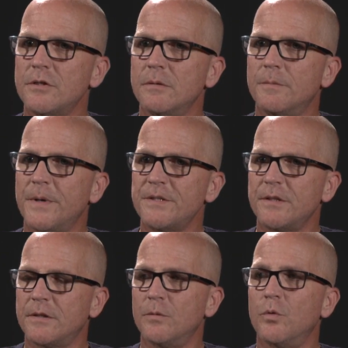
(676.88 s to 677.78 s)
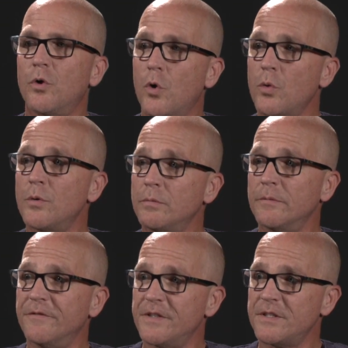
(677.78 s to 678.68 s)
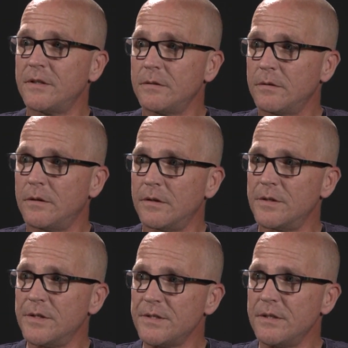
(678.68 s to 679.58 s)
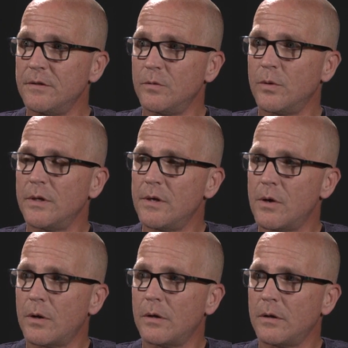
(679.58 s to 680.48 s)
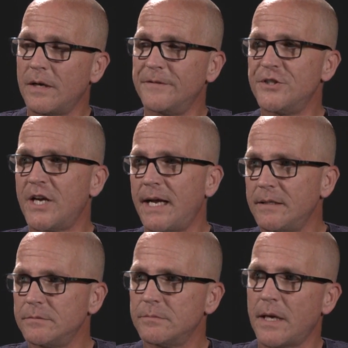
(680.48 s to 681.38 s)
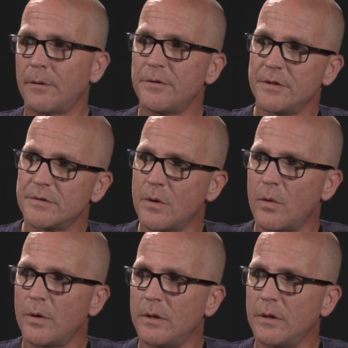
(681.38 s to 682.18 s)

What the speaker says: basically will go visit the senior where they are, have a chat, how are things going.